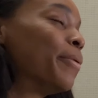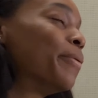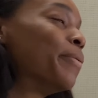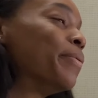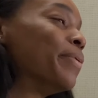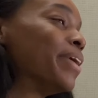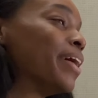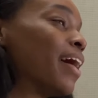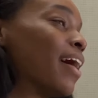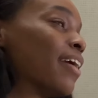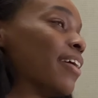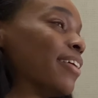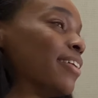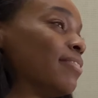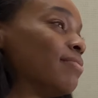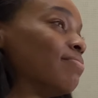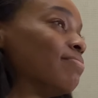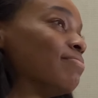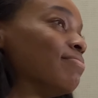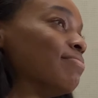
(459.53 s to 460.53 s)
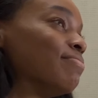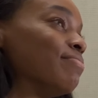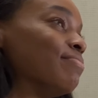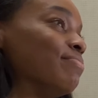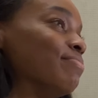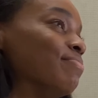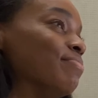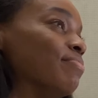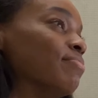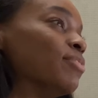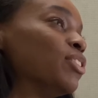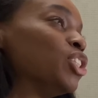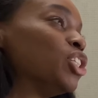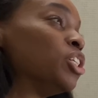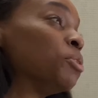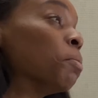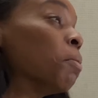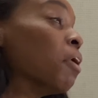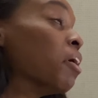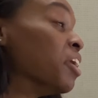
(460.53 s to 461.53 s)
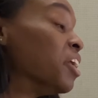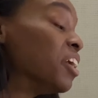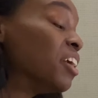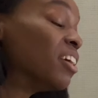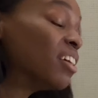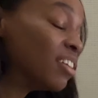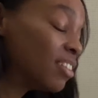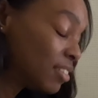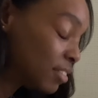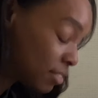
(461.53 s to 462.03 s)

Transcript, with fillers: We got her. Money. Money. Money. Yep.